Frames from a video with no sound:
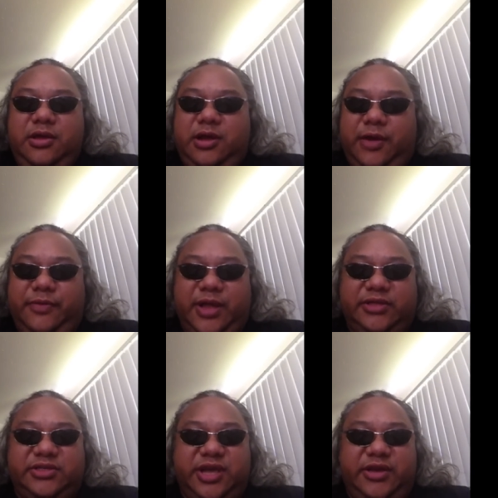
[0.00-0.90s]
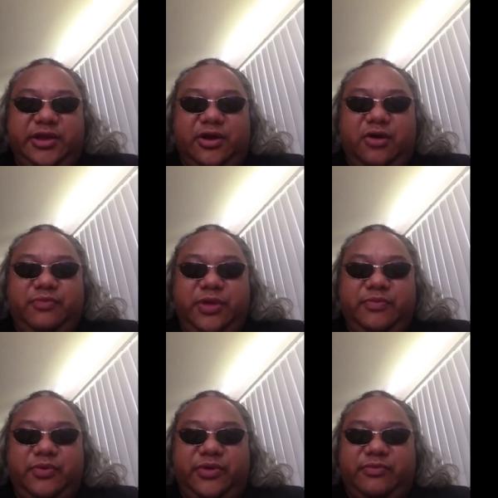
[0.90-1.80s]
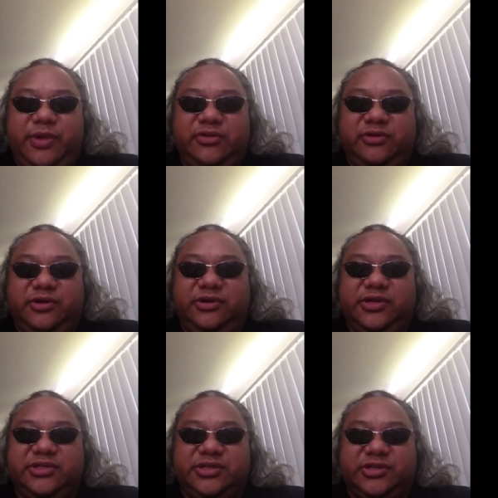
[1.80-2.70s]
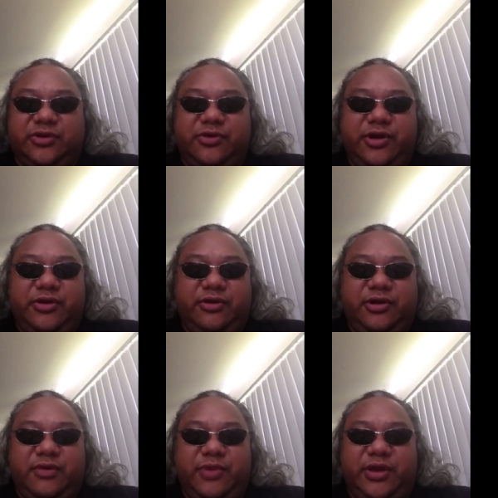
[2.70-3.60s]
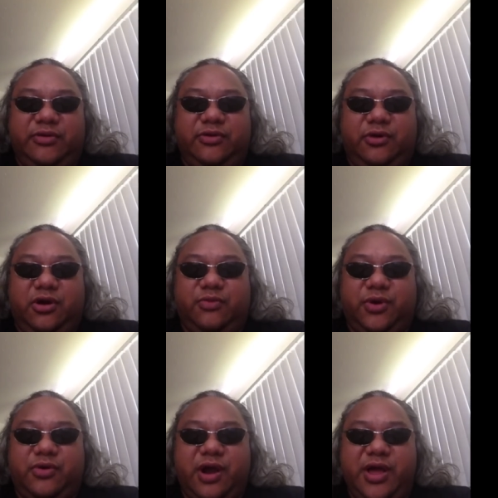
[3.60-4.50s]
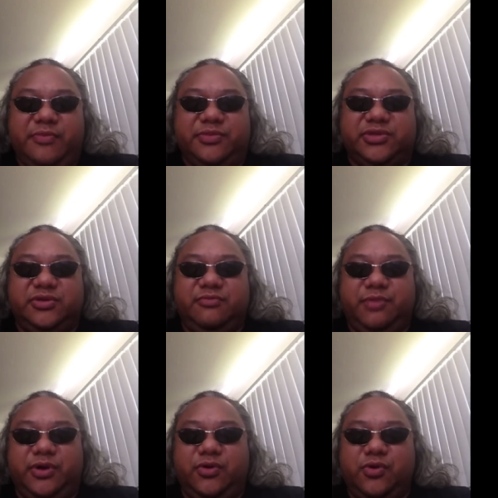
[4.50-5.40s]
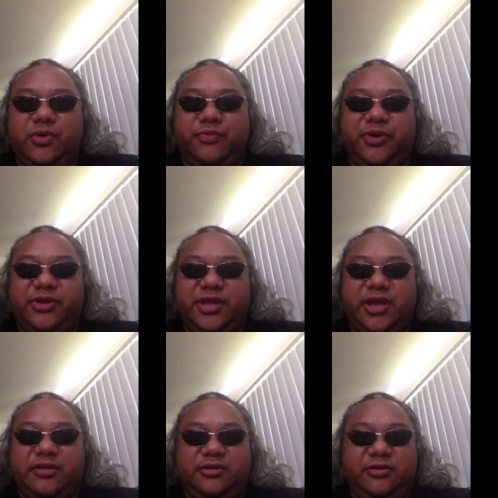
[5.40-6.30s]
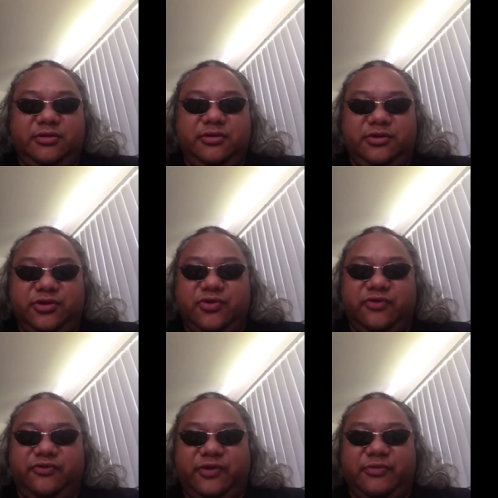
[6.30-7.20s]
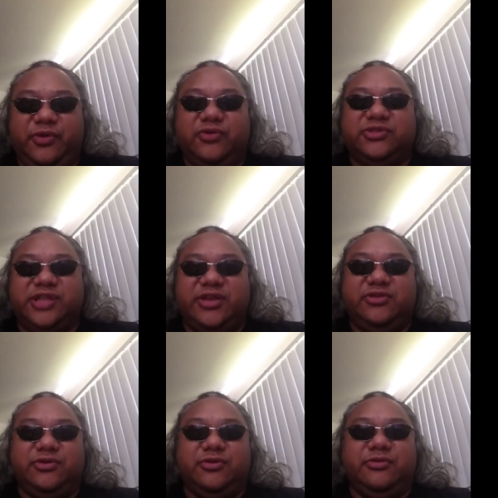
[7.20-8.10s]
I'm not saying that all people with mental illnesses are going to commit horrible crimes, but who will protect you from those that do?